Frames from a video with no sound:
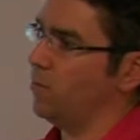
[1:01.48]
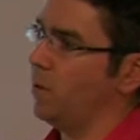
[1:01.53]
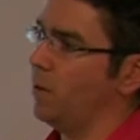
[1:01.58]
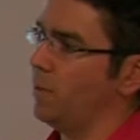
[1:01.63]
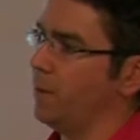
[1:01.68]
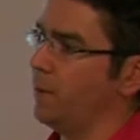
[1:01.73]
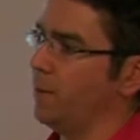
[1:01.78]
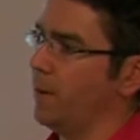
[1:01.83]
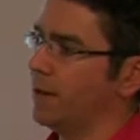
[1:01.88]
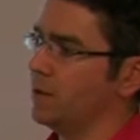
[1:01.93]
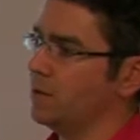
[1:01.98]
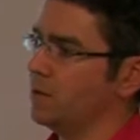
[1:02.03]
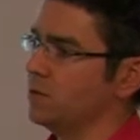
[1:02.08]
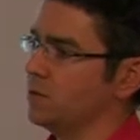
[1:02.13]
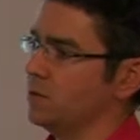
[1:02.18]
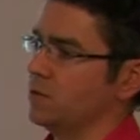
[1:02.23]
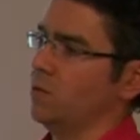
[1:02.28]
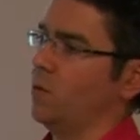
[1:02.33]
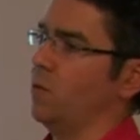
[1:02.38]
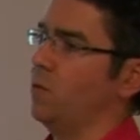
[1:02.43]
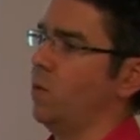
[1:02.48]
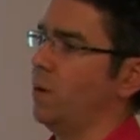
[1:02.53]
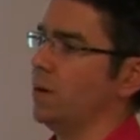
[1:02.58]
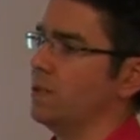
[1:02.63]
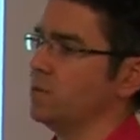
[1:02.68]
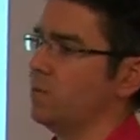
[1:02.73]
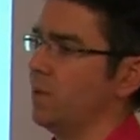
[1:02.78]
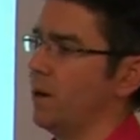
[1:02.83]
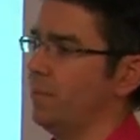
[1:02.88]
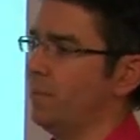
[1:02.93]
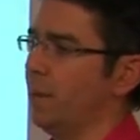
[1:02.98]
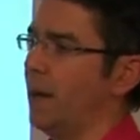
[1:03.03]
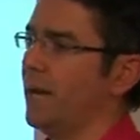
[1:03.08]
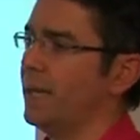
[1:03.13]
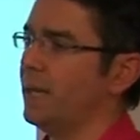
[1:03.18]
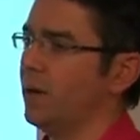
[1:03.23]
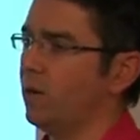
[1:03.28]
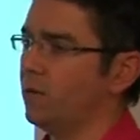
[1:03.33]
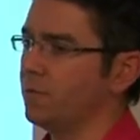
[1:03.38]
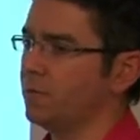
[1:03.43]
what we want to do is you always want to
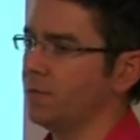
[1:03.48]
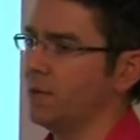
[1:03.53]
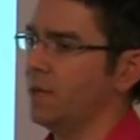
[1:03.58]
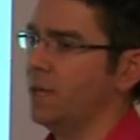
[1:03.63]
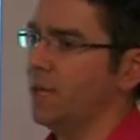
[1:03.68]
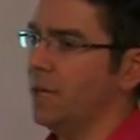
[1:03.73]
pay off